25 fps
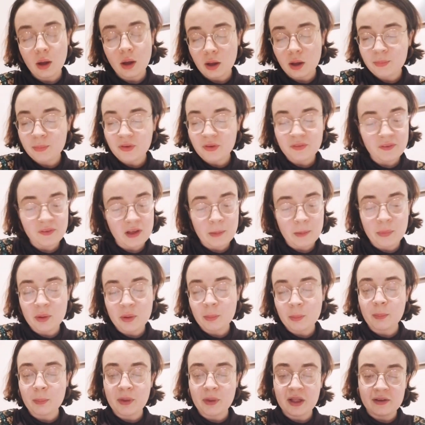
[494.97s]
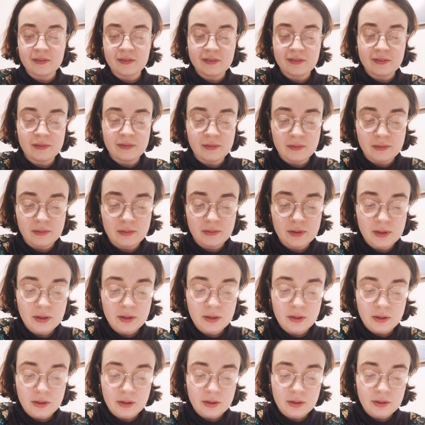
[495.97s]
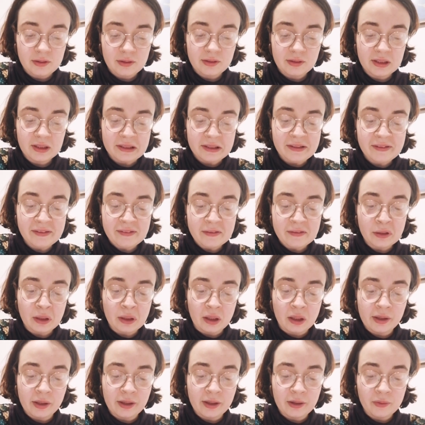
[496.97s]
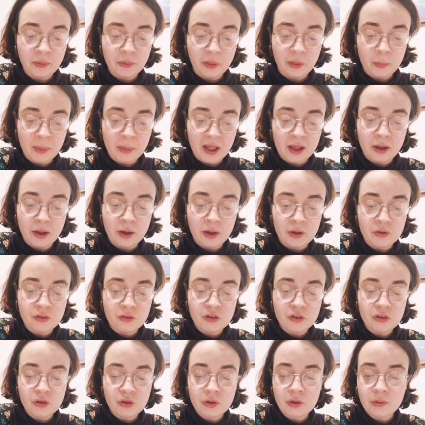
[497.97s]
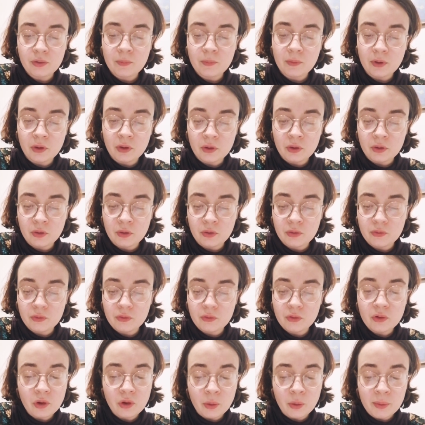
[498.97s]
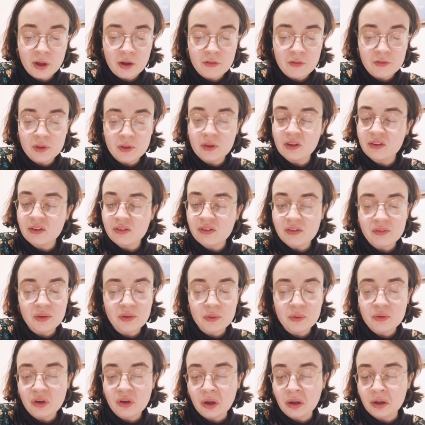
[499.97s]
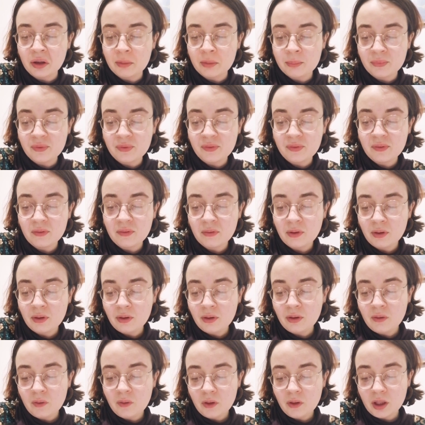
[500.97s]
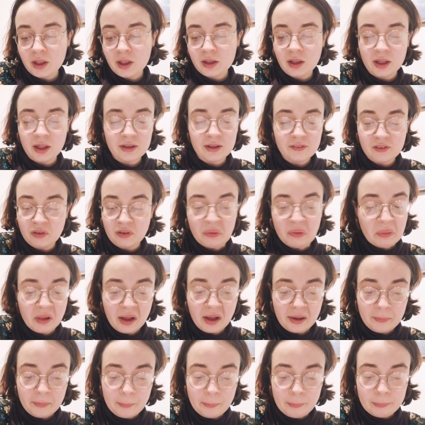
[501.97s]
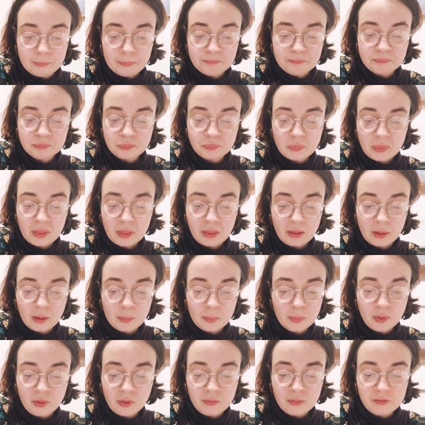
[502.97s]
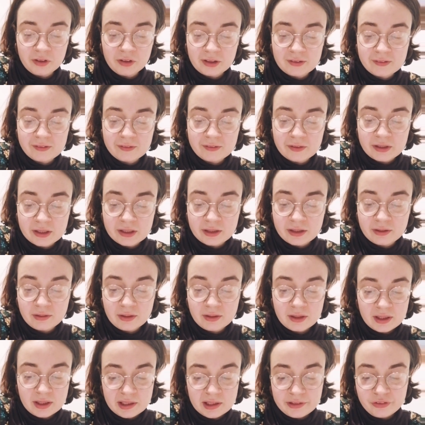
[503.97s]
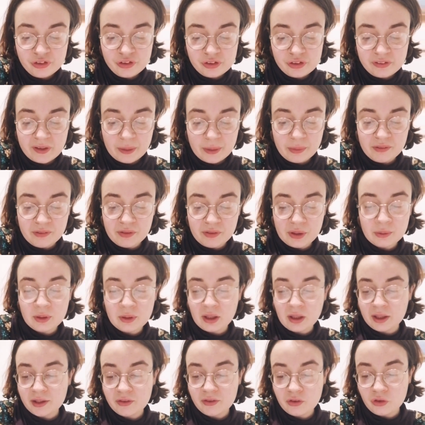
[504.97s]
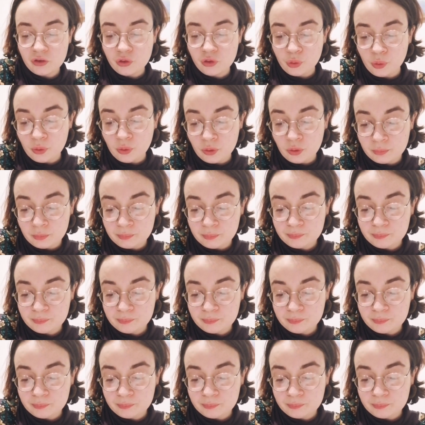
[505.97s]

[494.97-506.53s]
I'm just keeping my pencil nice and light on the page and going over things a few times. I like to do that, but obviously it's just however you like to draw.